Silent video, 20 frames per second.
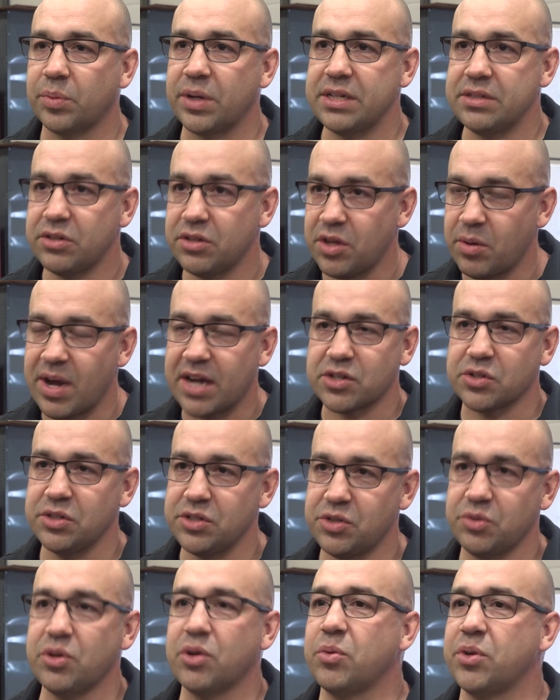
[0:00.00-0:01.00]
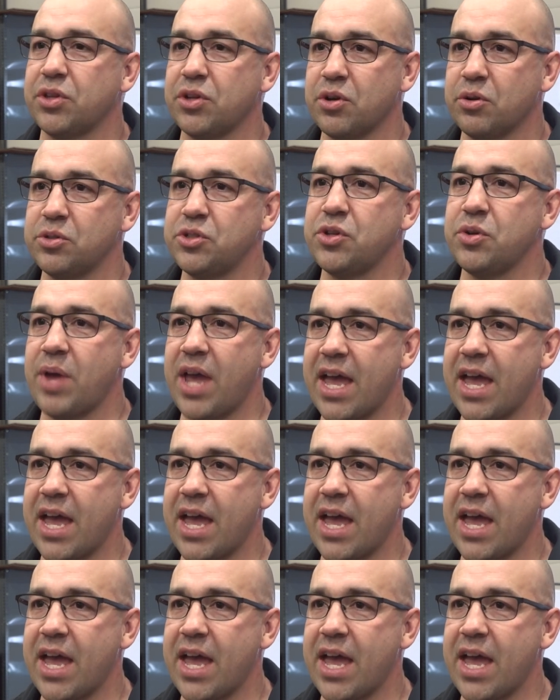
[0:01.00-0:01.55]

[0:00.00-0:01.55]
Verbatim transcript: but until you actually do it with your own two